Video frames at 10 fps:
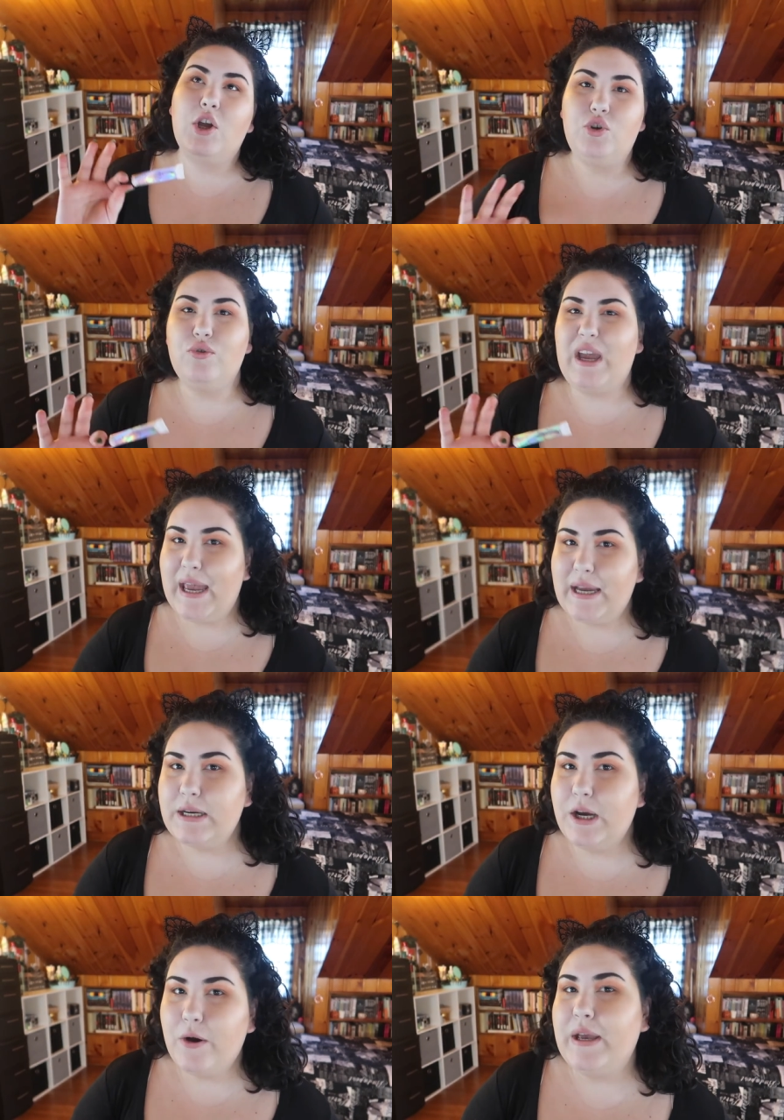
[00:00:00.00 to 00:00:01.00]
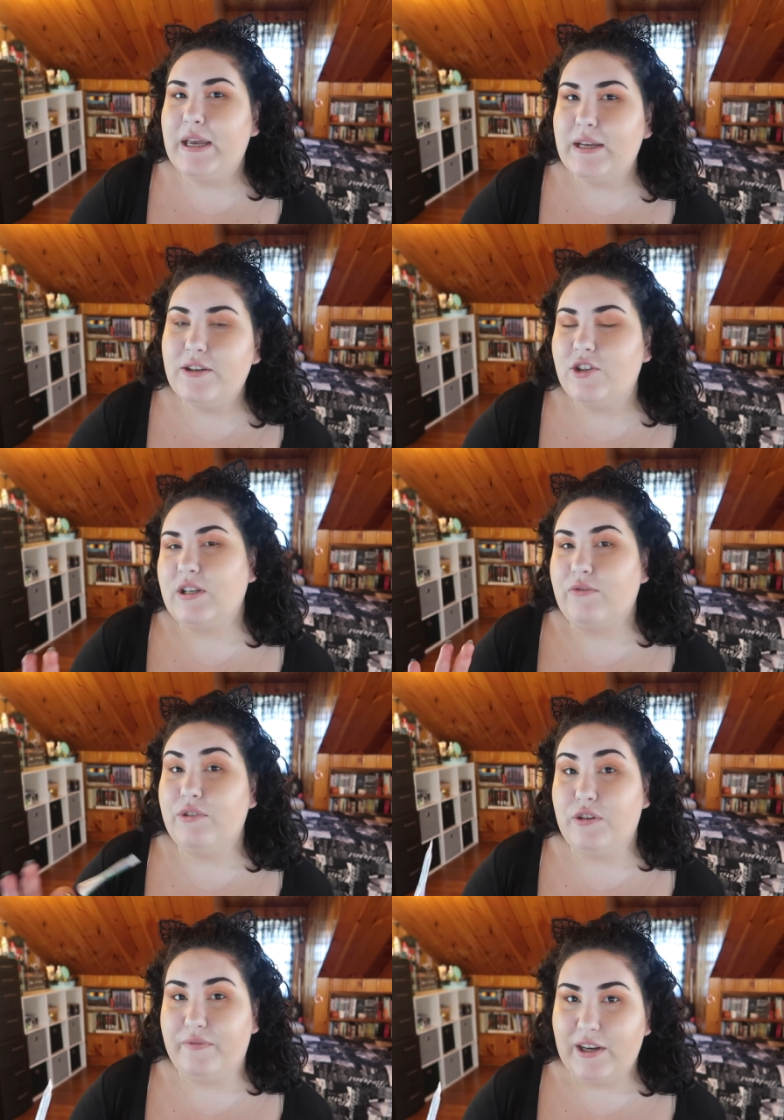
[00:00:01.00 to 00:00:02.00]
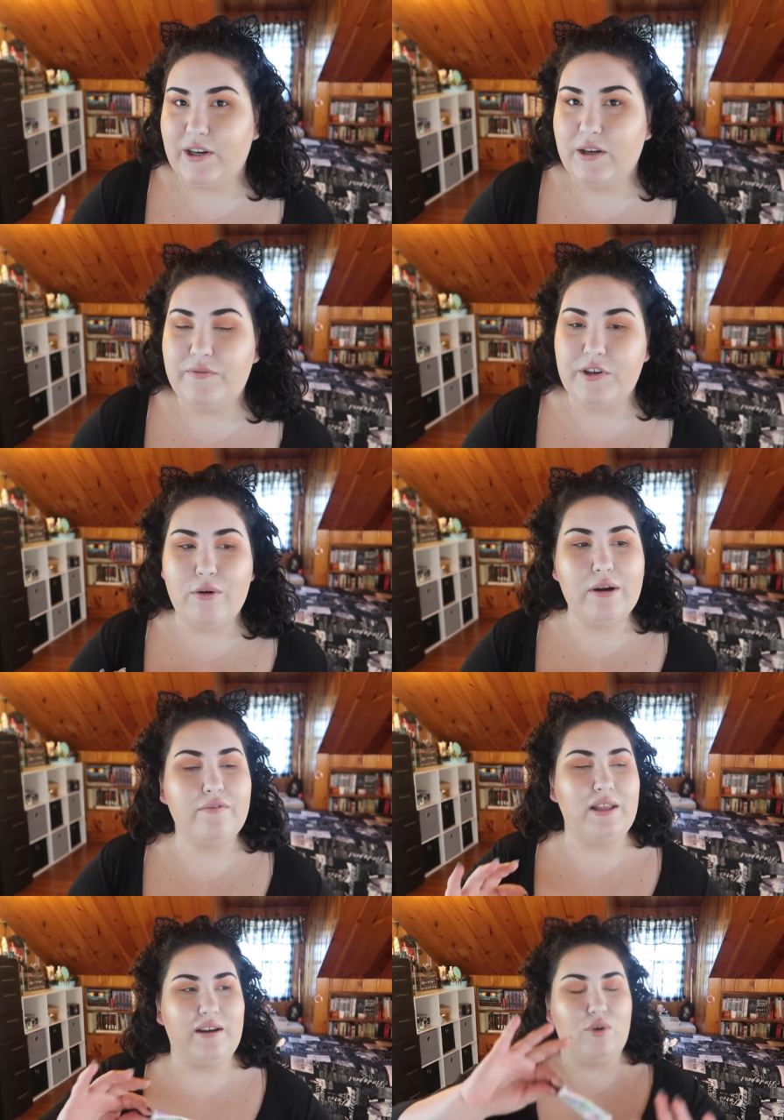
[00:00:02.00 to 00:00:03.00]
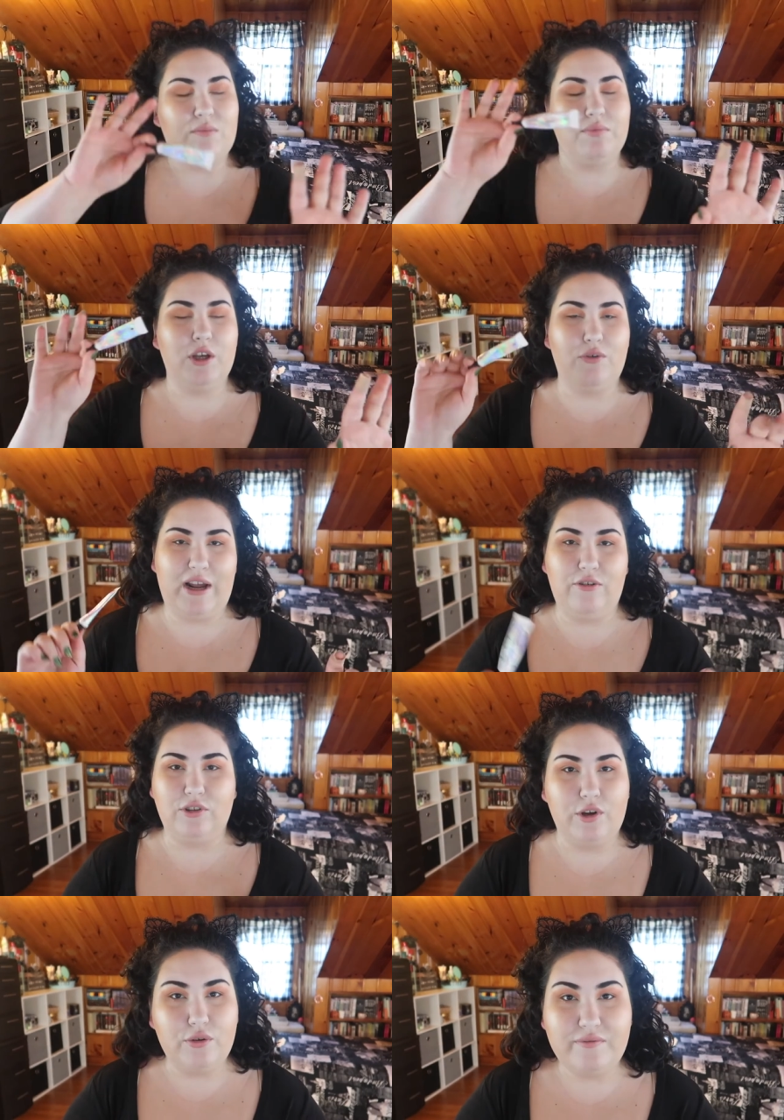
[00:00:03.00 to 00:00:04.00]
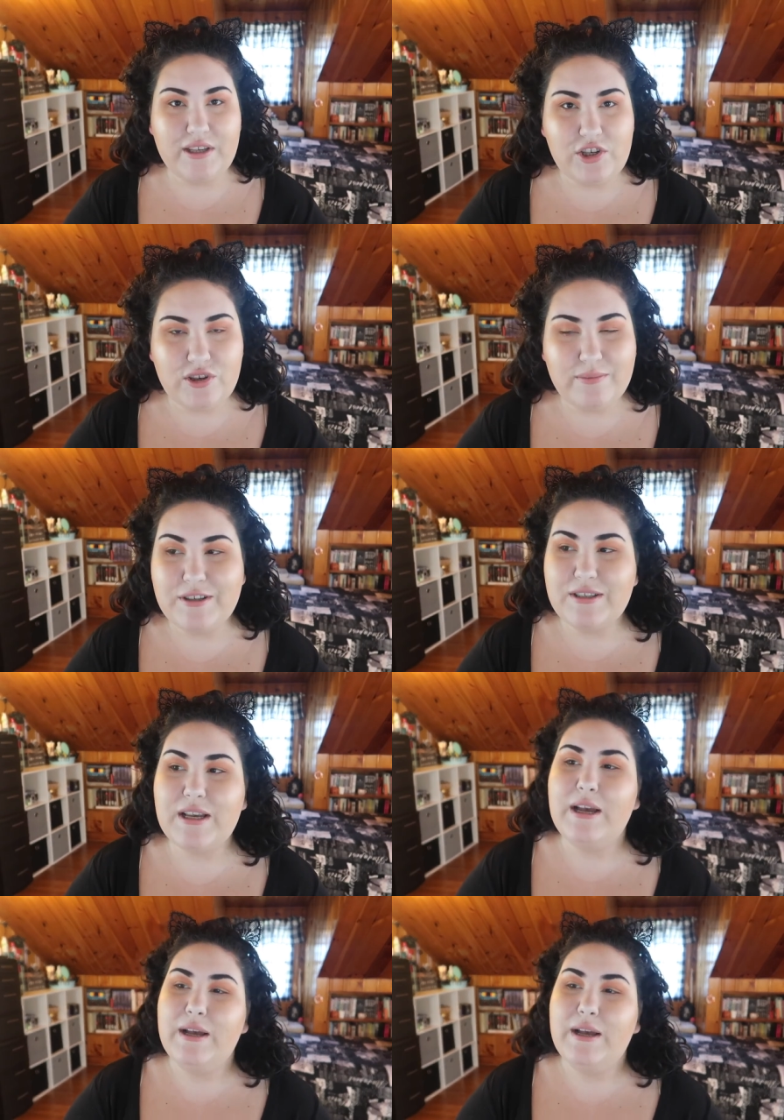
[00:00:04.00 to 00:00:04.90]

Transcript: You can go in just like with your finger if you're going for like a more blown out look with these shimmers,